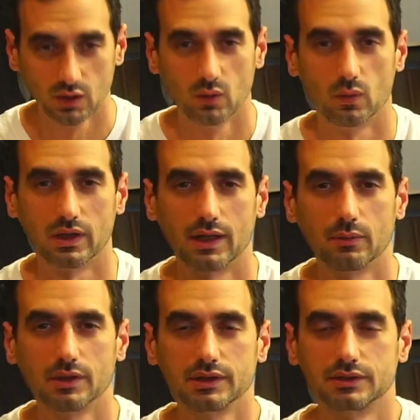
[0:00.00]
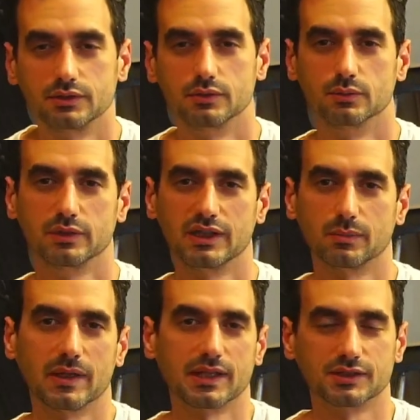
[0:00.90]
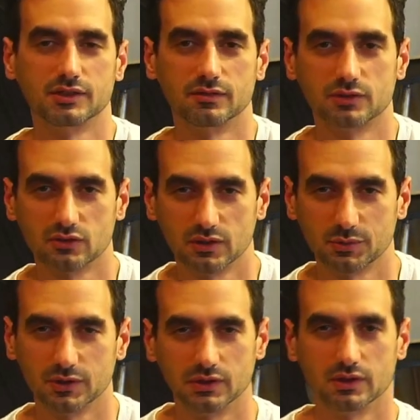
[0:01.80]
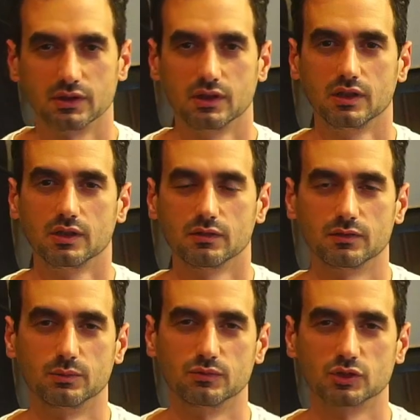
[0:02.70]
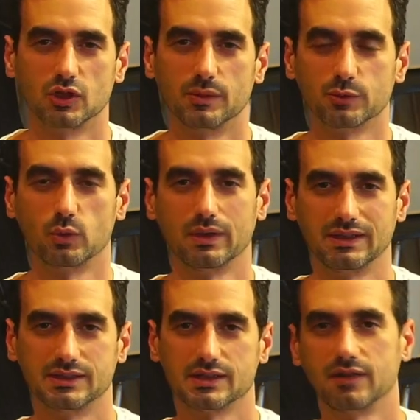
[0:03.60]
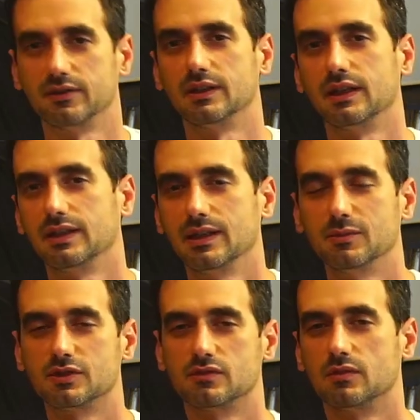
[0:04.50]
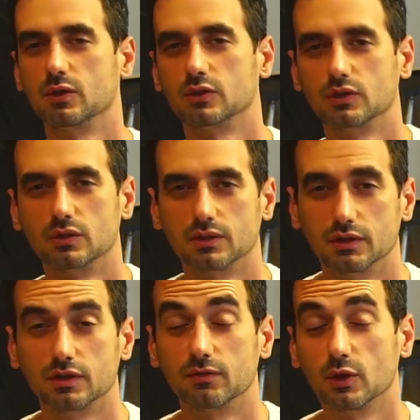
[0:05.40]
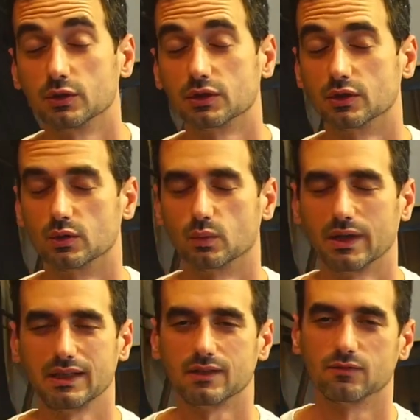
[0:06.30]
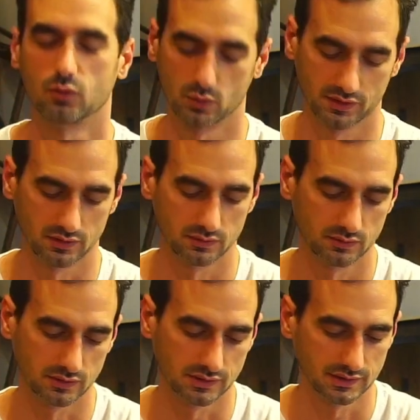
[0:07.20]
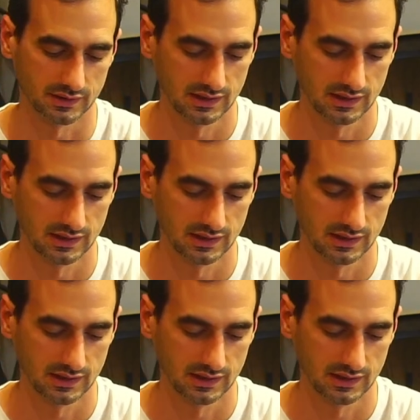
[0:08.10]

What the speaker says: Well, I wanted to read a passage of scripture from Psalm 27, and I named this devotional Waiting for the Lord.